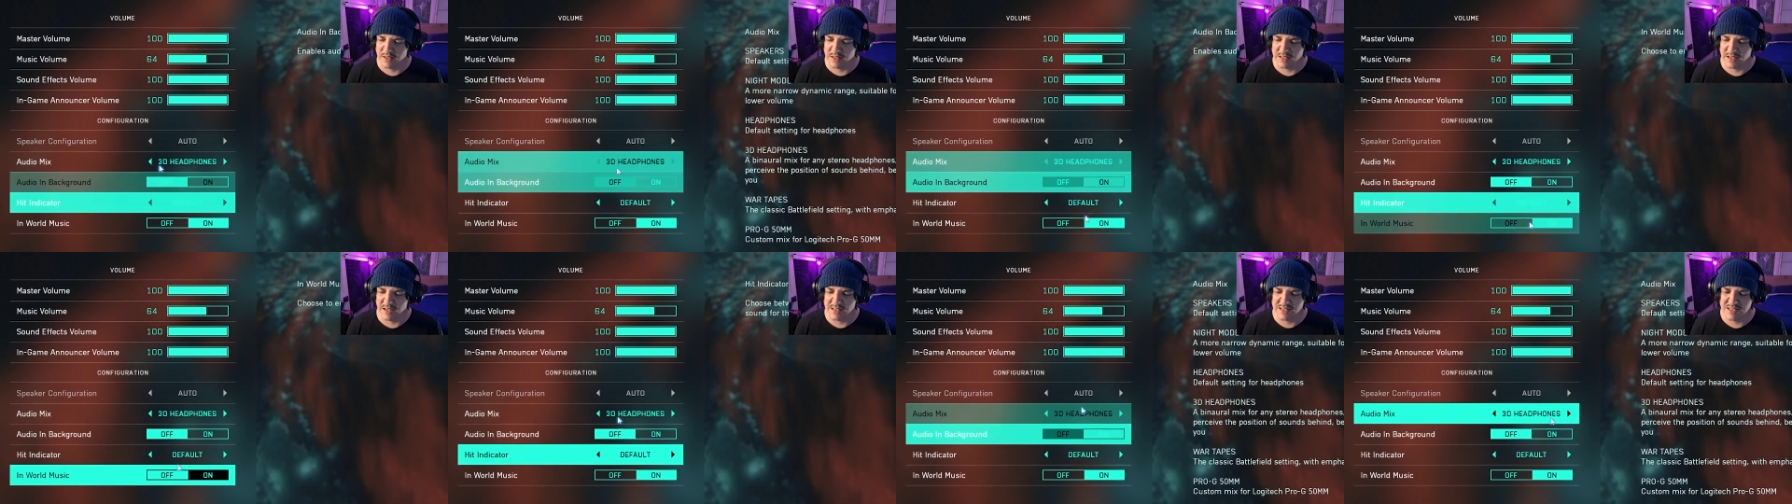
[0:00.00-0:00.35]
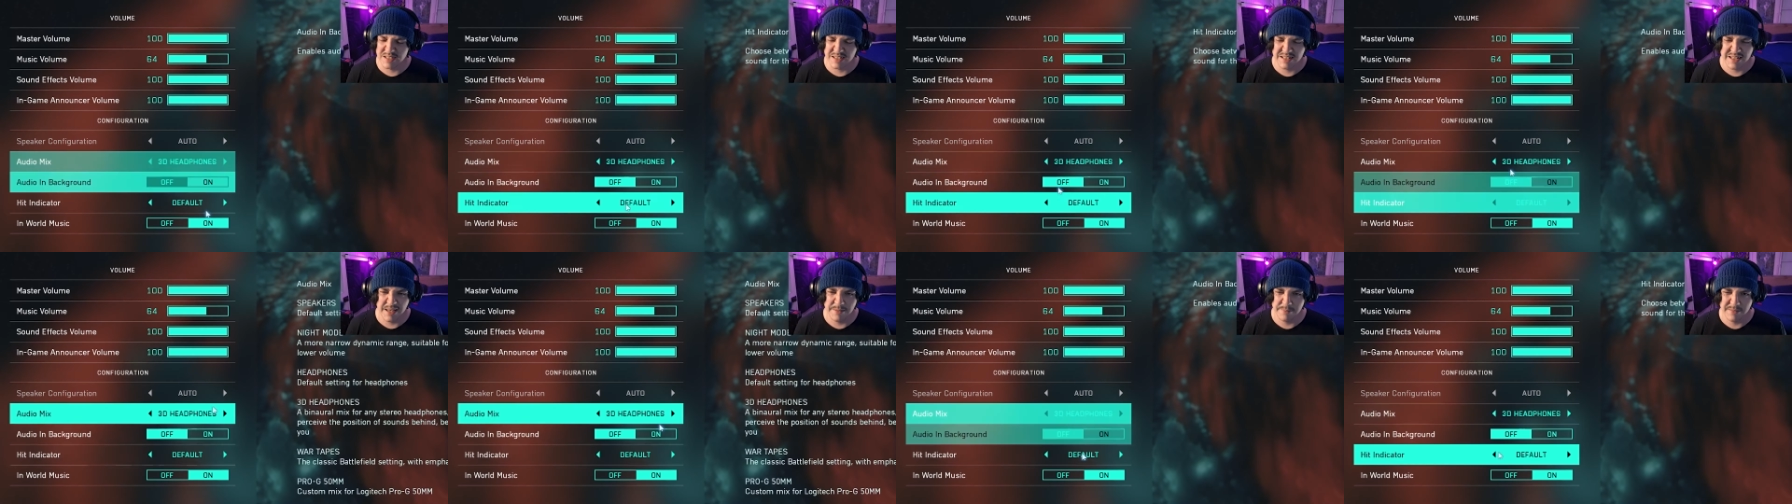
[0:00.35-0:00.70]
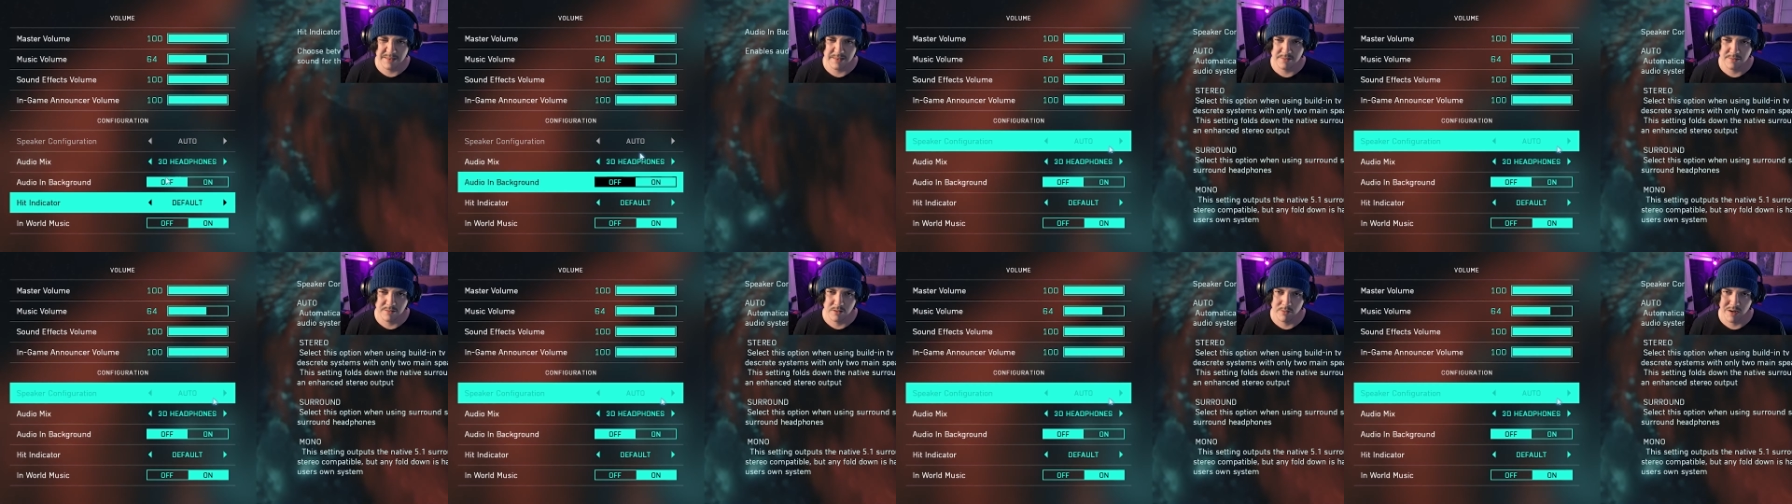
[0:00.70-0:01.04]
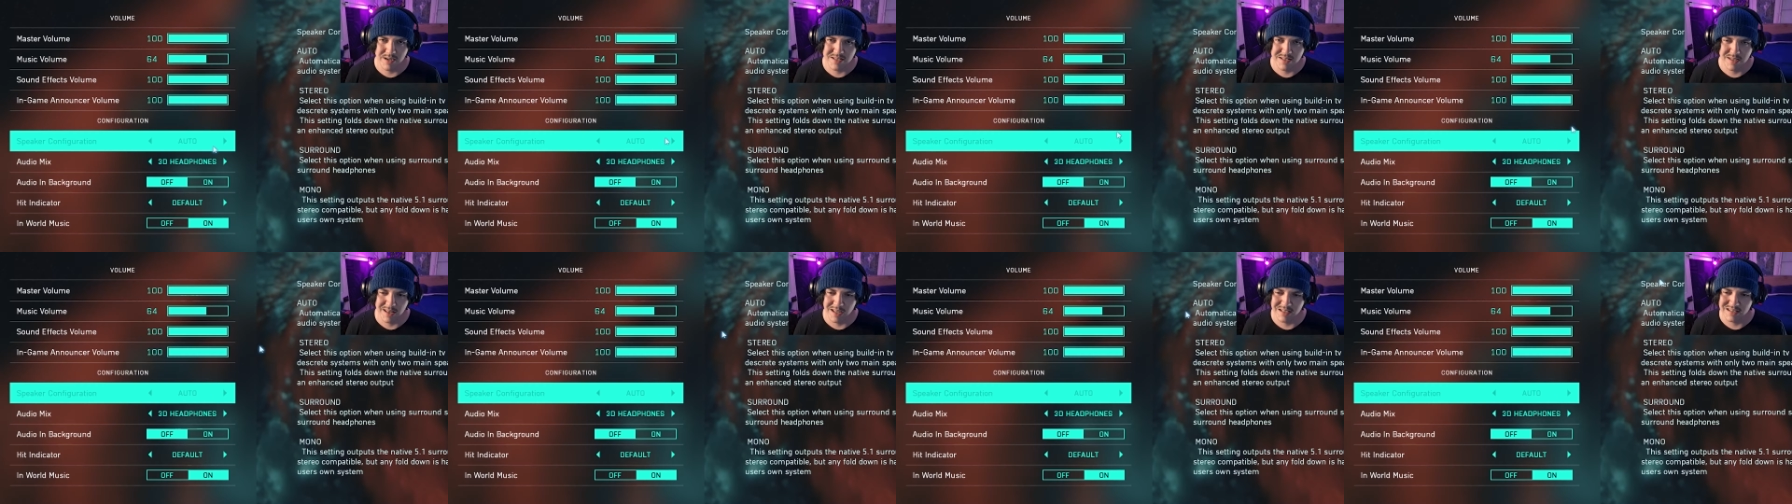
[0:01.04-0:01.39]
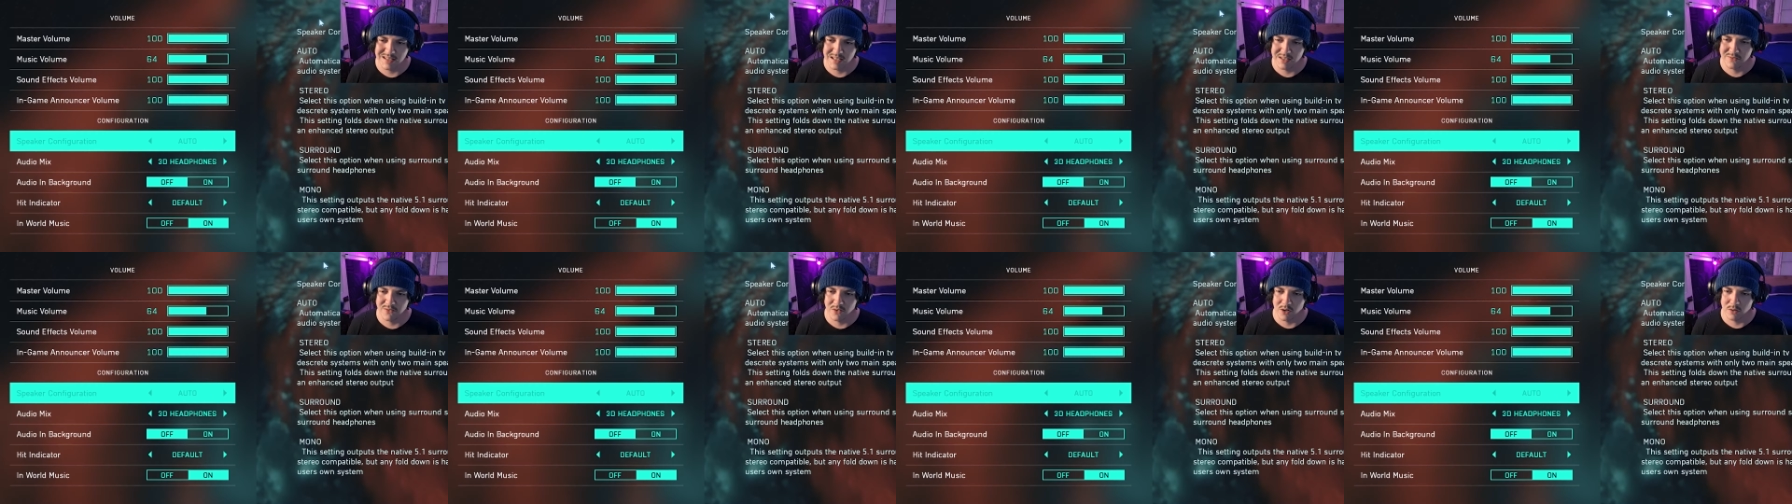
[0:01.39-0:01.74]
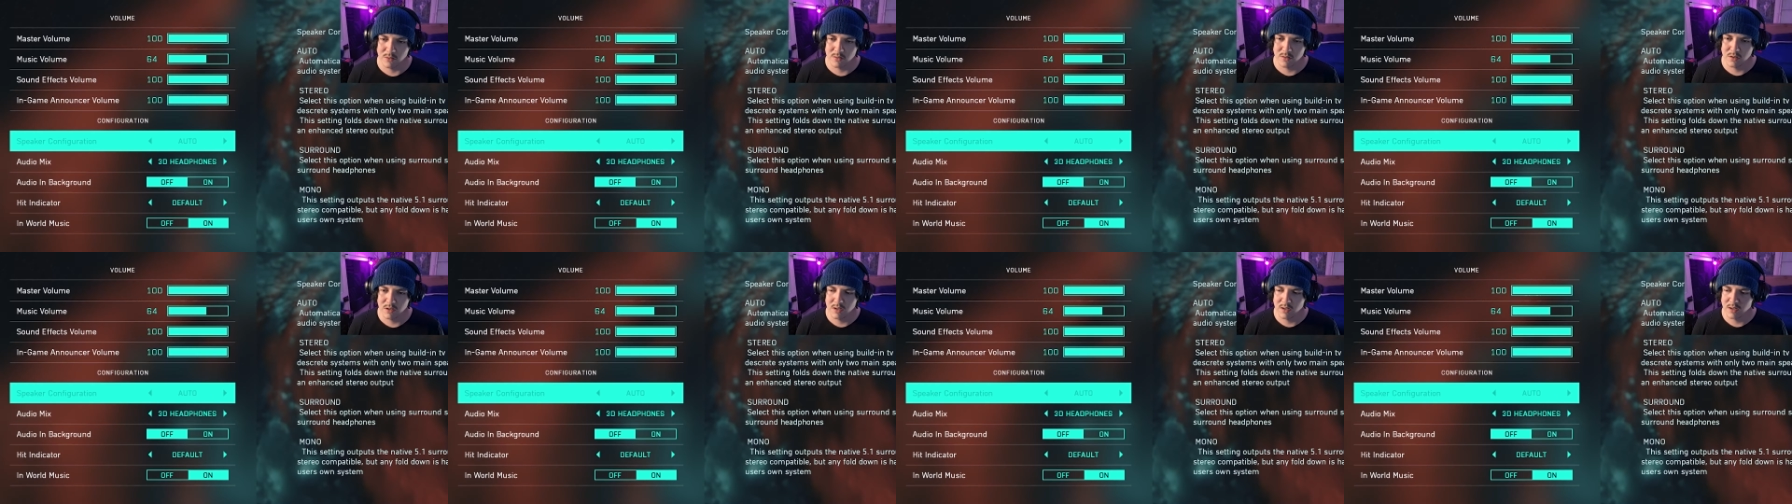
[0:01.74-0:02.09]
I, I just keep the rest of that
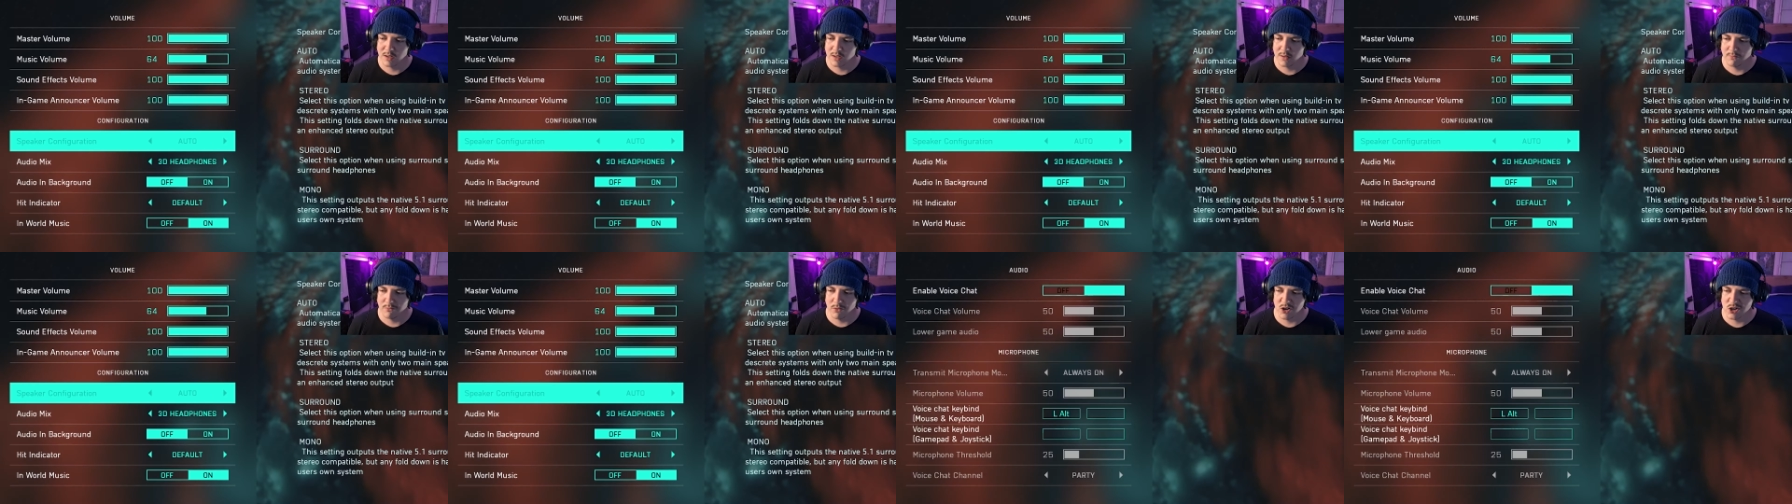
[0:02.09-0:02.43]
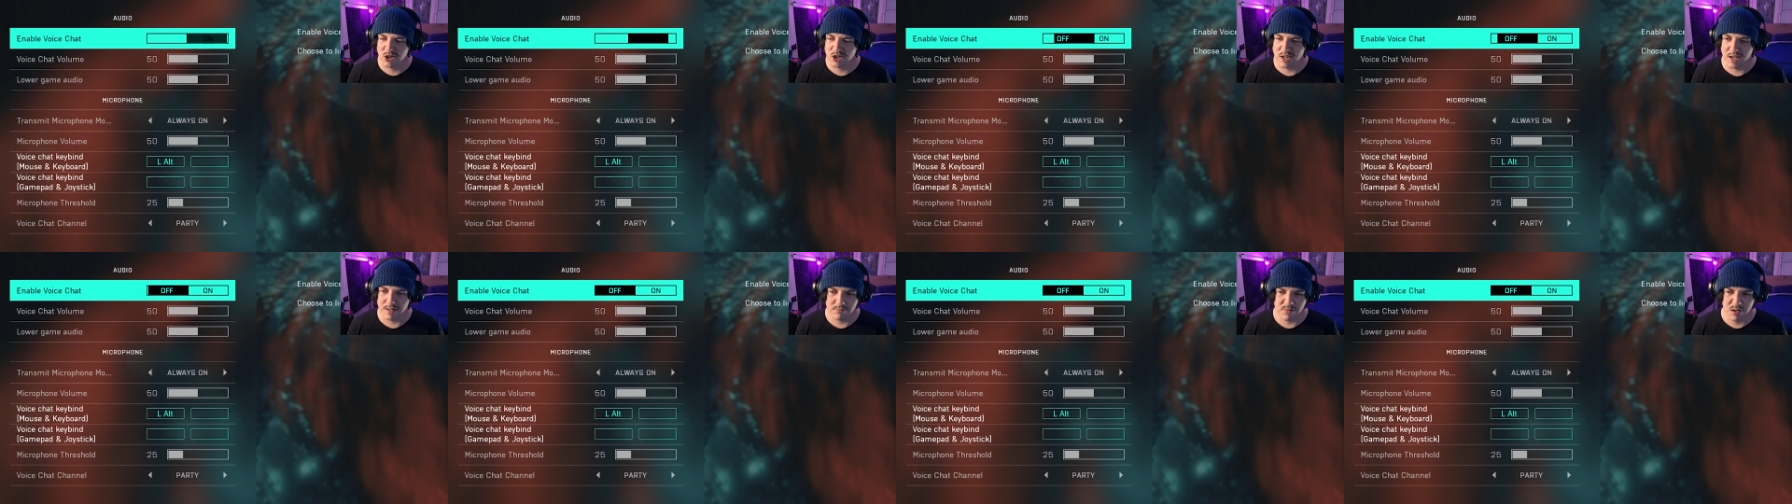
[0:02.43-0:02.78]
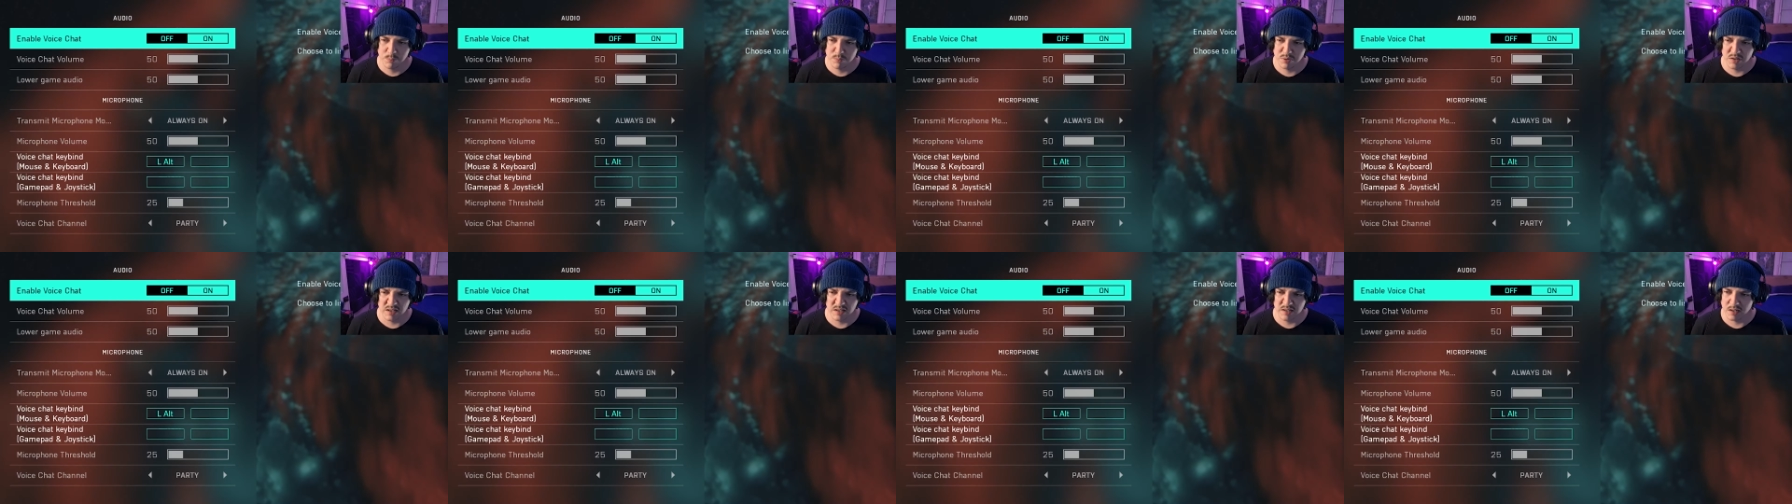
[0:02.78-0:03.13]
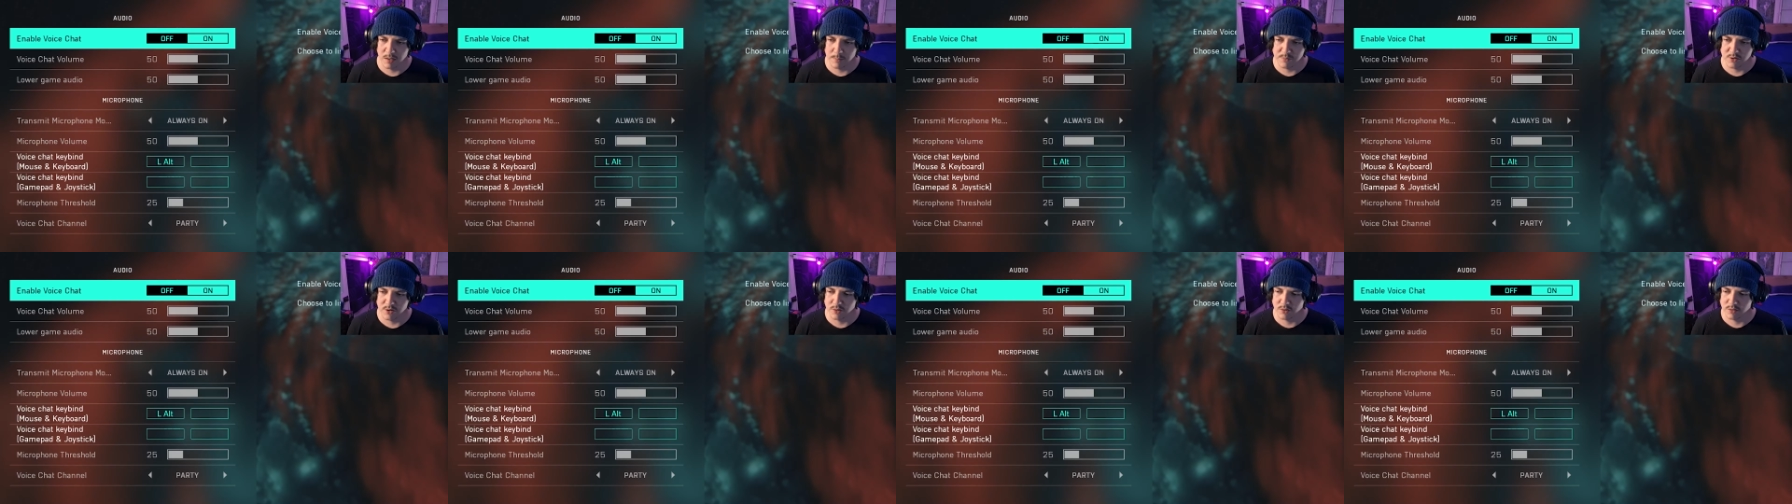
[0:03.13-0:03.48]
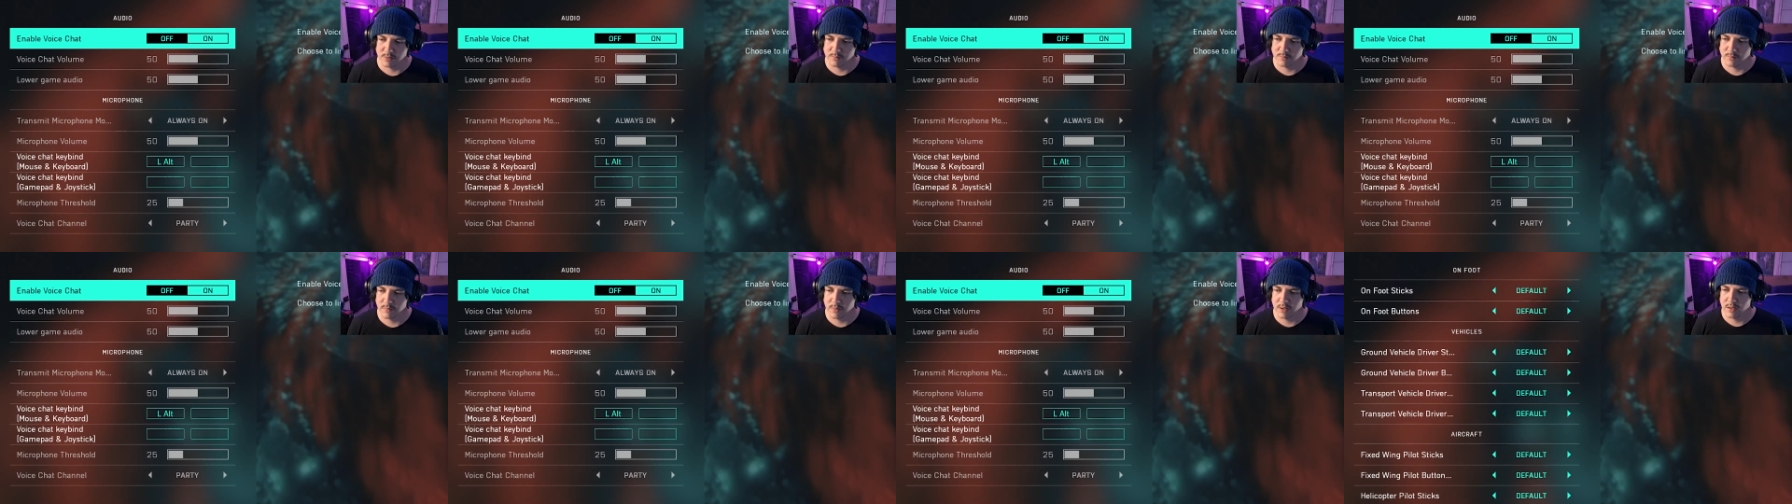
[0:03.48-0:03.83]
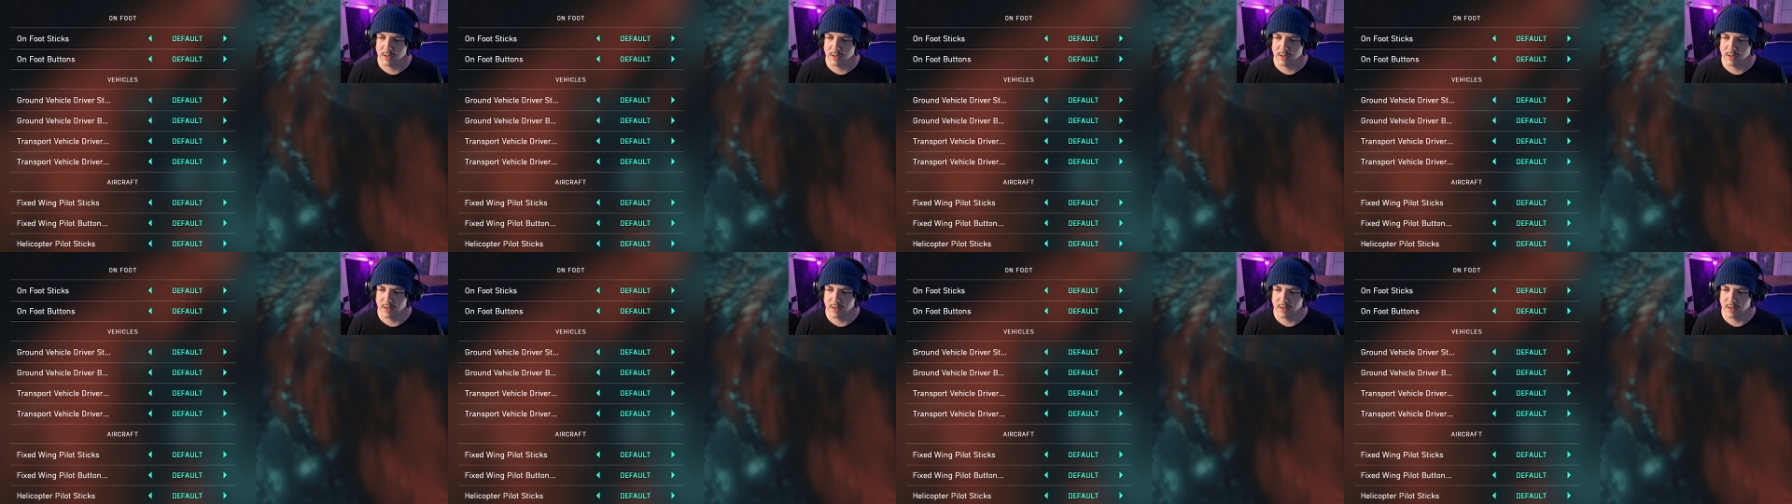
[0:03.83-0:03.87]
default. Voice chat completely up to you.